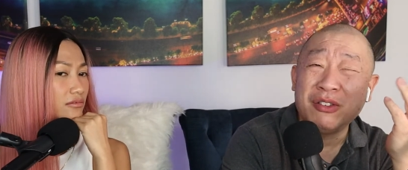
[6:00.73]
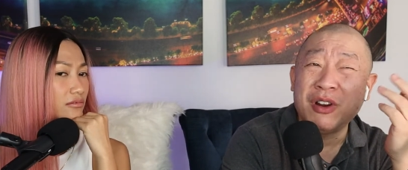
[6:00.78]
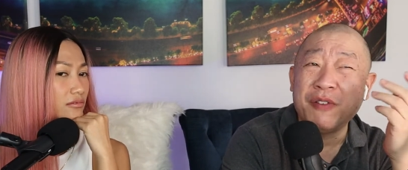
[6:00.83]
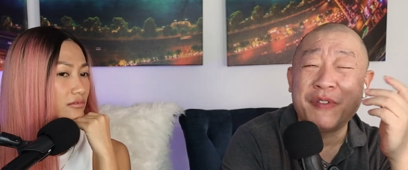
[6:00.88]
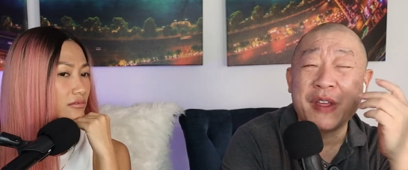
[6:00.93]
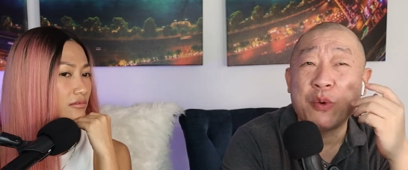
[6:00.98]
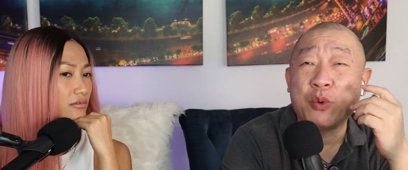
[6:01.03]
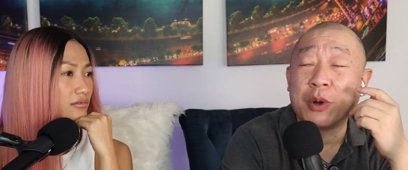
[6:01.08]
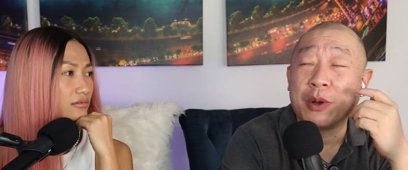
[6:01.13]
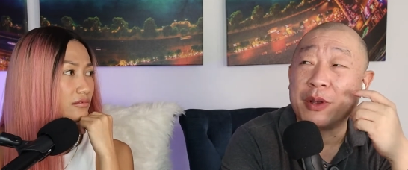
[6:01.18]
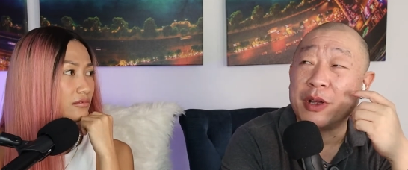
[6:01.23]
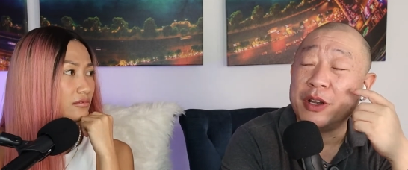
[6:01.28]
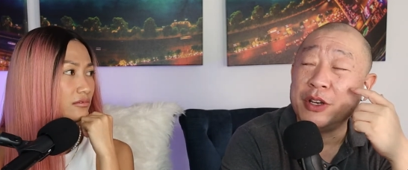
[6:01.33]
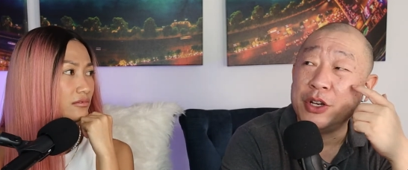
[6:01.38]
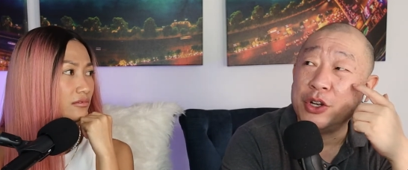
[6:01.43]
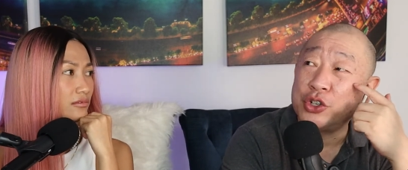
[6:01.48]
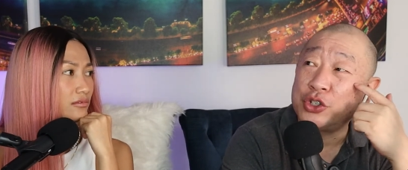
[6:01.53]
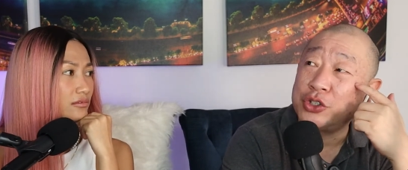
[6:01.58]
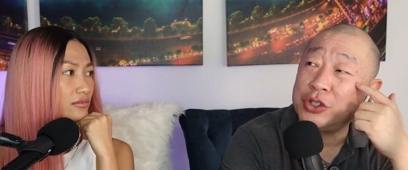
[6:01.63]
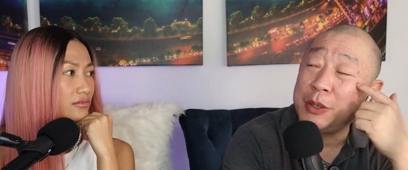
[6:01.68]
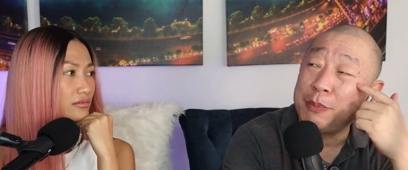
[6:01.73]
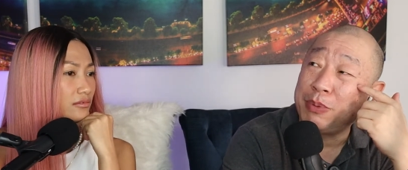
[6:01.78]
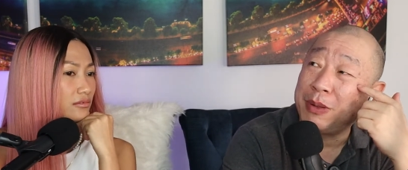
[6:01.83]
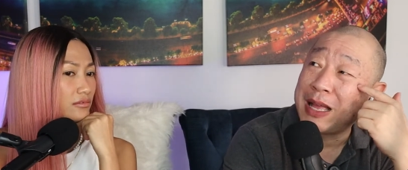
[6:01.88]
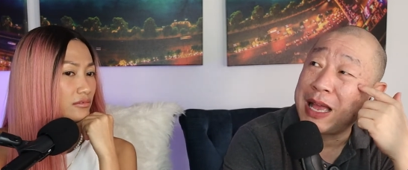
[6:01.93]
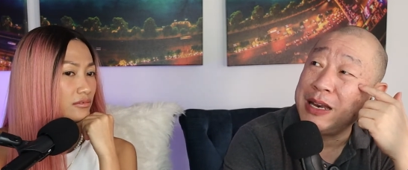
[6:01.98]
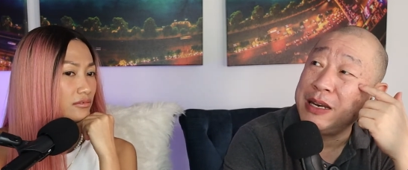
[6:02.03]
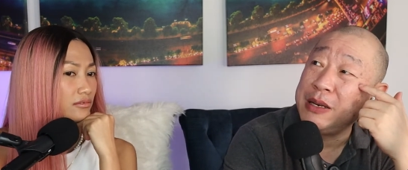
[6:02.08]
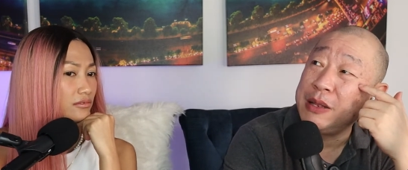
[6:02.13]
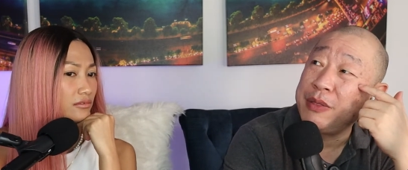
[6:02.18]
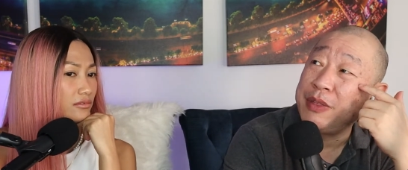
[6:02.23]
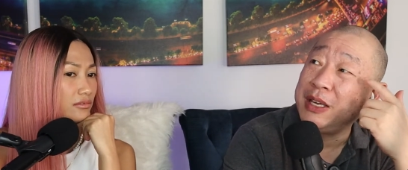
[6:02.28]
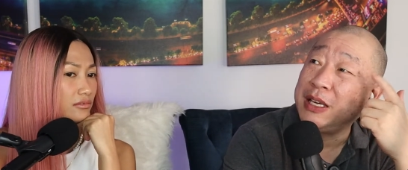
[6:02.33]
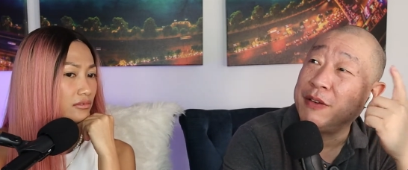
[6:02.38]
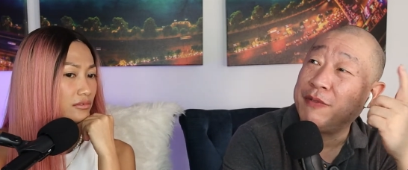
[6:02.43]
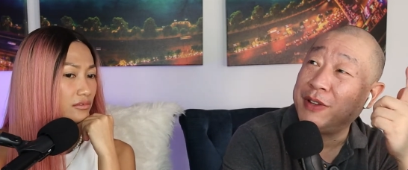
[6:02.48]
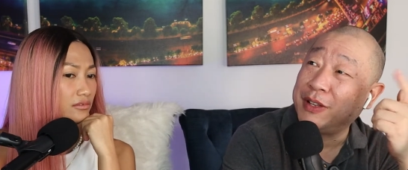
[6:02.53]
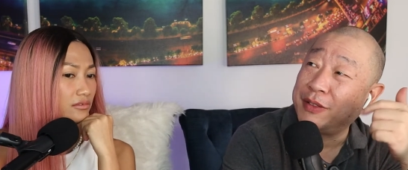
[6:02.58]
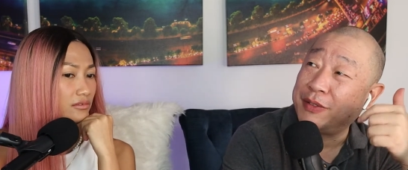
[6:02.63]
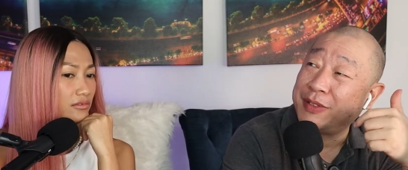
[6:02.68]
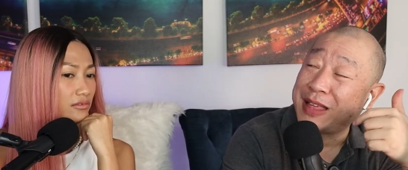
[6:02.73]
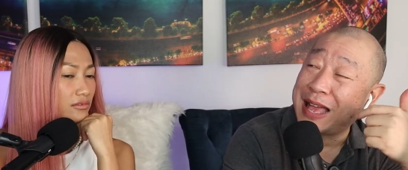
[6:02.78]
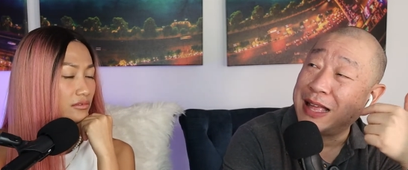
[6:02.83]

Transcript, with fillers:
Speaker 1: don't know if they were initially planning to think of it